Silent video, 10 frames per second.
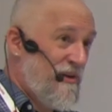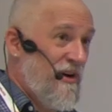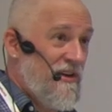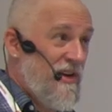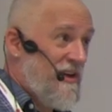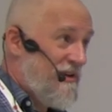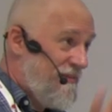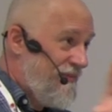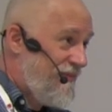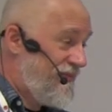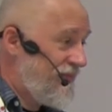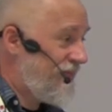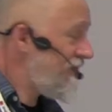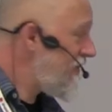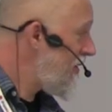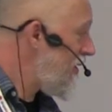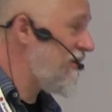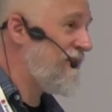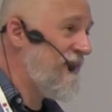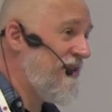of content or
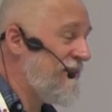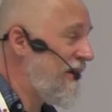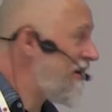displays a